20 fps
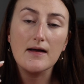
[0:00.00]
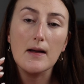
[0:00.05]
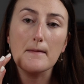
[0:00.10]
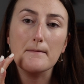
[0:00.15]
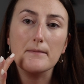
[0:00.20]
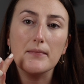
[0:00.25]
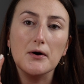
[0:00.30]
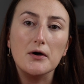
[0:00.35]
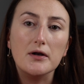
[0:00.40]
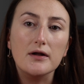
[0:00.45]

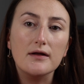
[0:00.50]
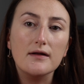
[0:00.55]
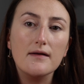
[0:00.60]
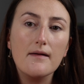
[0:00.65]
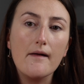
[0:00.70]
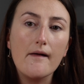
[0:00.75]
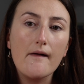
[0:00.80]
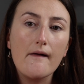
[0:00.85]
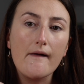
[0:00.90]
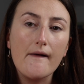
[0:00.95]
and put it
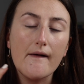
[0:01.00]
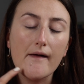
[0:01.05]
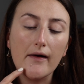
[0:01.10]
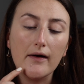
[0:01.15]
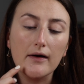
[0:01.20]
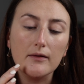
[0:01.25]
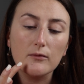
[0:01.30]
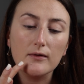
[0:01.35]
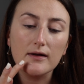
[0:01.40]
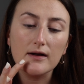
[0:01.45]

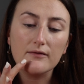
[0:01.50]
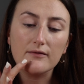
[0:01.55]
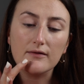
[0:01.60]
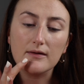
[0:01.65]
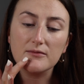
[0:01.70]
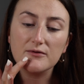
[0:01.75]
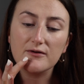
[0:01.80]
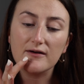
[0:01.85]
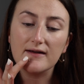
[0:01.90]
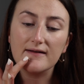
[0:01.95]
on whatever
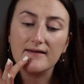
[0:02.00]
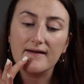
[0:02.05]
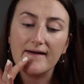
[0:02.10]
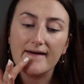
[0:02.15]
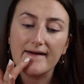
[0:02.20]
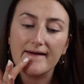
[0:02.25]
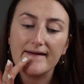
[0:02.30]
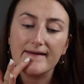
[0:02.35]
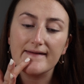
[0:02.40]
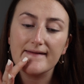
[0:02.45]
I'm trying to
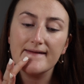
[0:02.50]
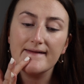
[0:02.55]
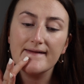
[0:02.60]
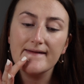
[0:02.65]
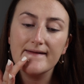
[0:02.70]
hide.